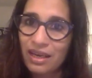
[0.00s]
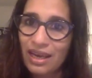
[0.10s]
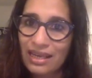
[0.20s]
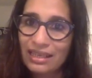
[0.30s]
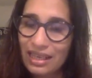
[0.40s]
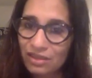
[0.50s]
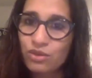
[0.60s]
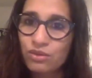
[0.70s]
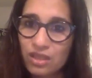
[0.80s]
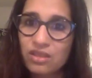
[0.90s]
and get
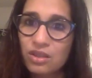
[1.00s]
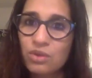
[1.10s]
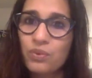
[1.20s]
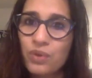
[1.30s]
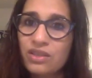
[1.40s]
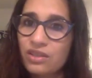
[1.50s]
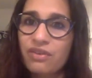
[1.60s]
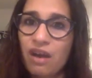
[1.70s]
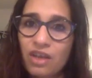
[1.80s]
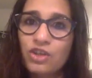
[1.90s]
through these 2 weeks of
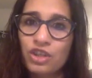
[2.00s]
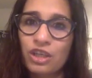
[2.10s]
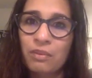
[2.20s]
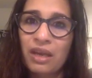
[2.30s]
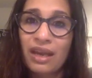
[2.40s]
hardship,